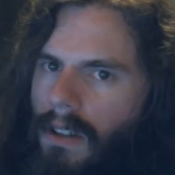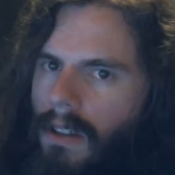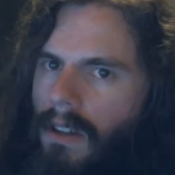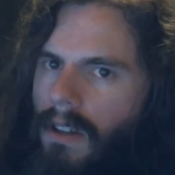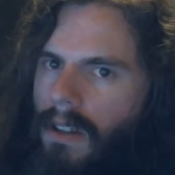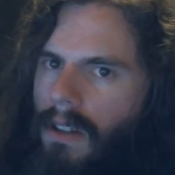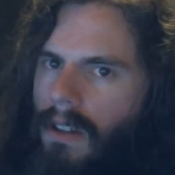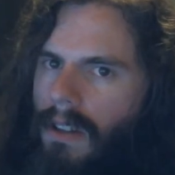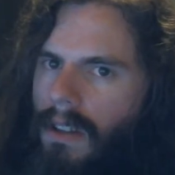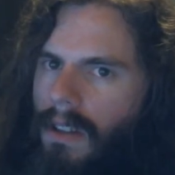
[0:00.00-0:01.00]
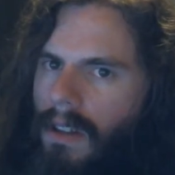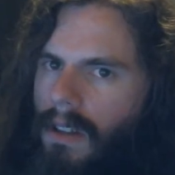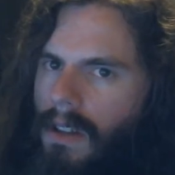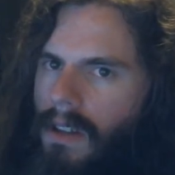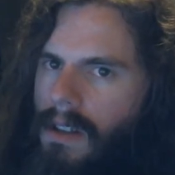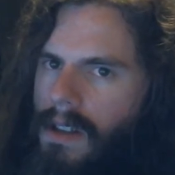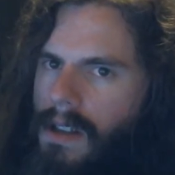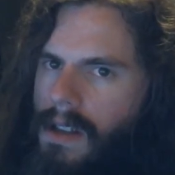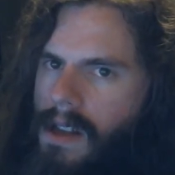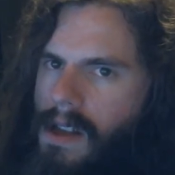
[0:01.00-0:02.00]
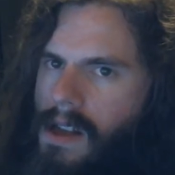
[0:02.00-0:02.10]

[no speech]